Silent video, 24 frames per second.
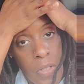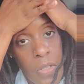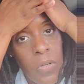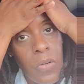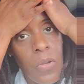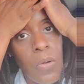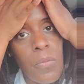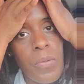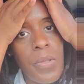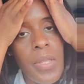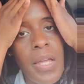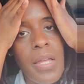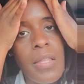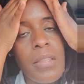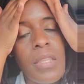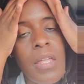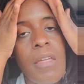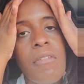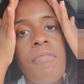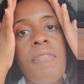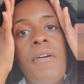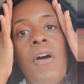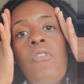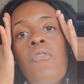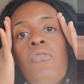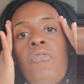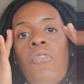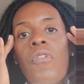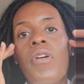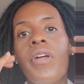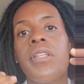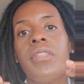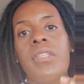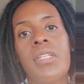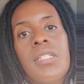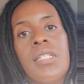they felt
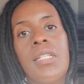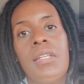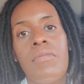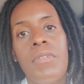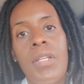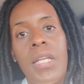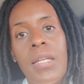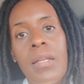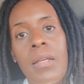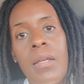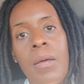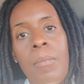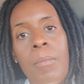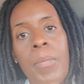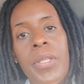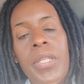for it this evening,